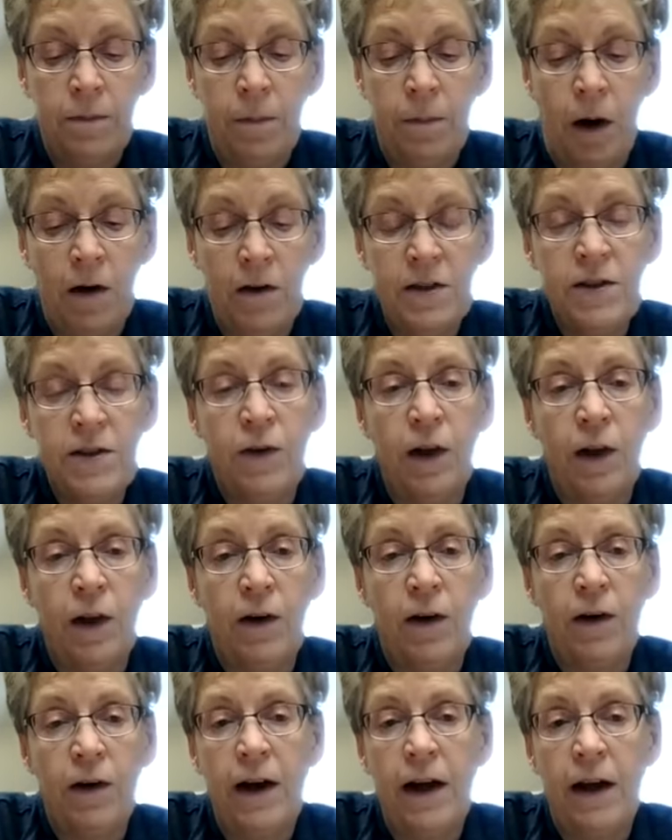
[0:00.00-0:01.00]
Barnesville
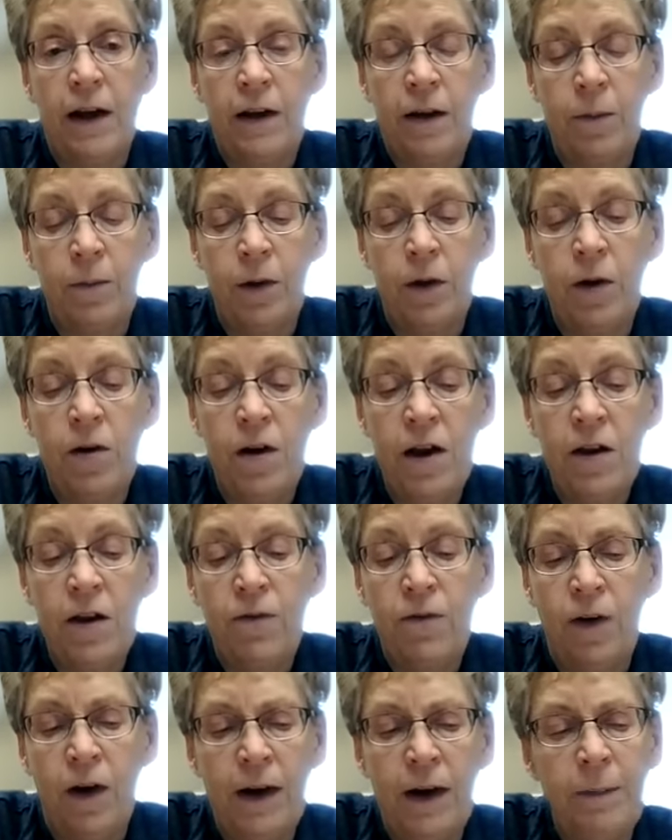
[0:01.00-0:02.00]
Area Community
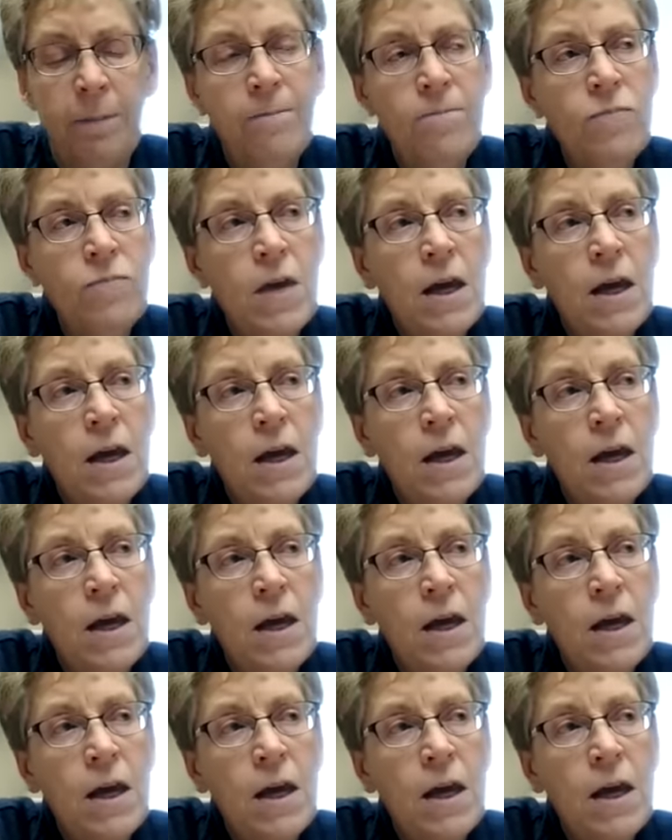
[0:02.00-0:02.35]
Fund.